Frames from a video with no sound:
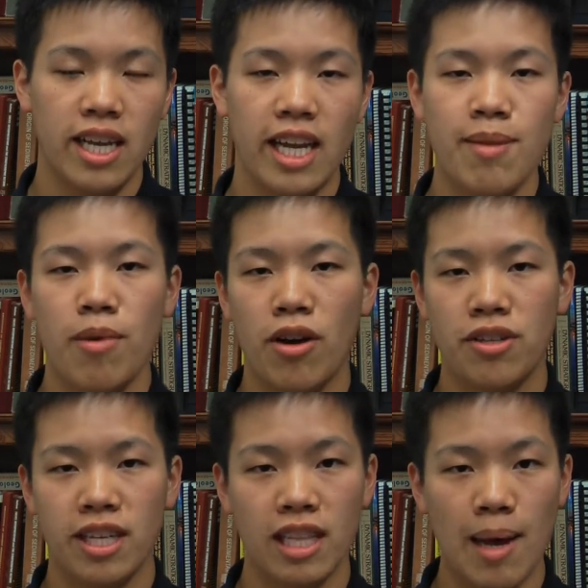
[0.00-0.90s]
Any
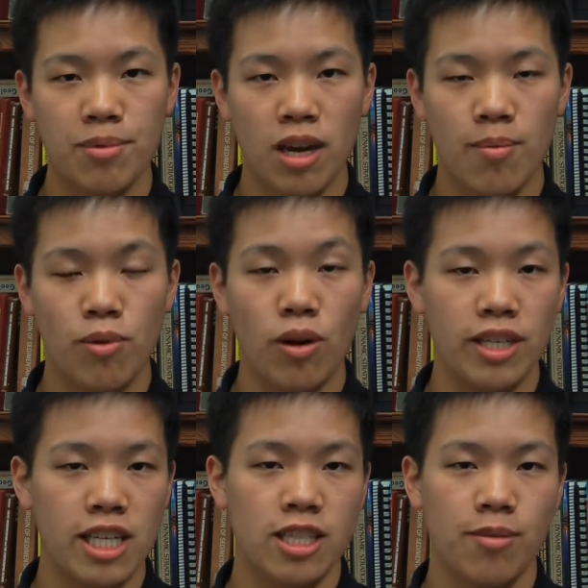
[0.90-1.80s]
modern-day laptop or
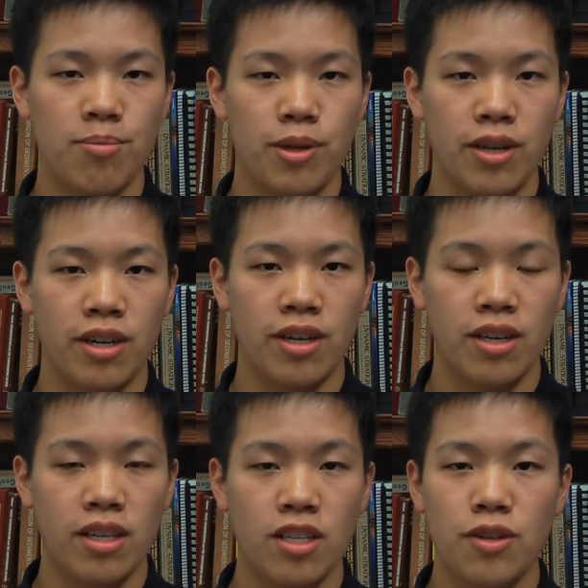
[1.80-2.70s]
desktop computer
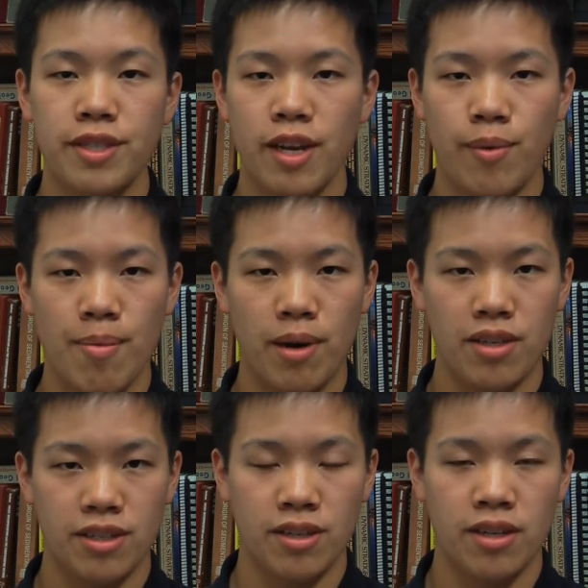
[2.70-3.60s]
using a web
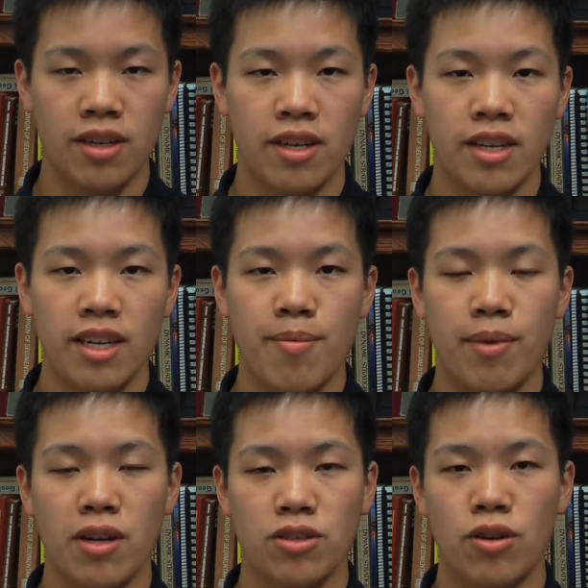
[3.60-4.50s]
browser can
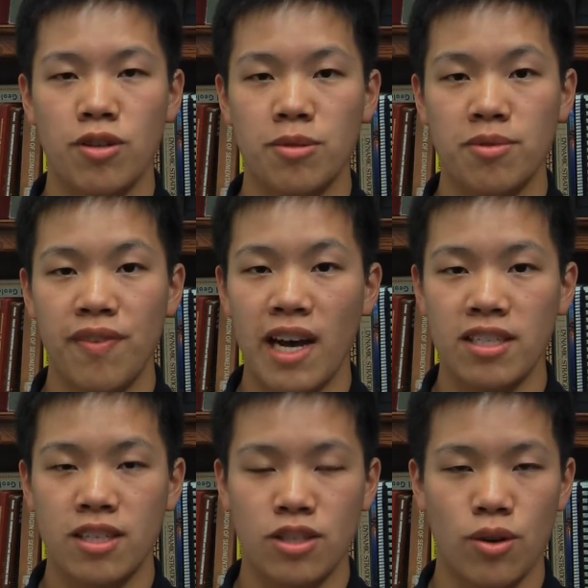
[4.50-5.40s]
browse ChronoZoom's
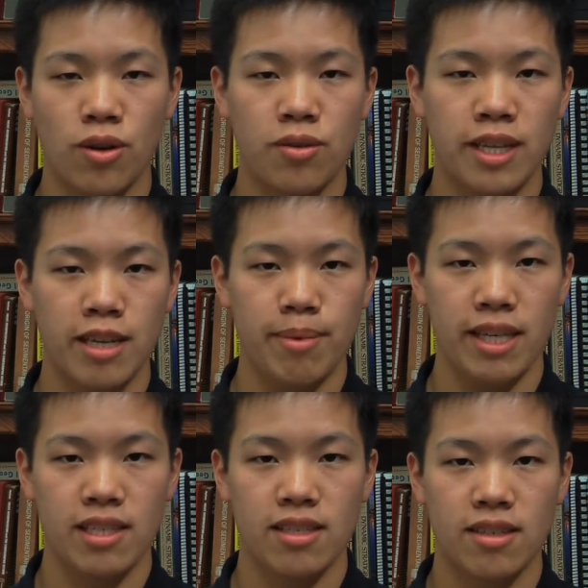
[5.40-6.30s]
vast historical
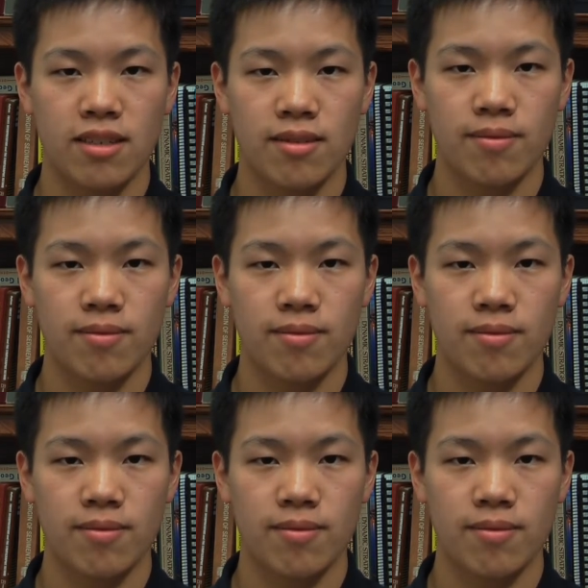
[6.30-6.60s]
database.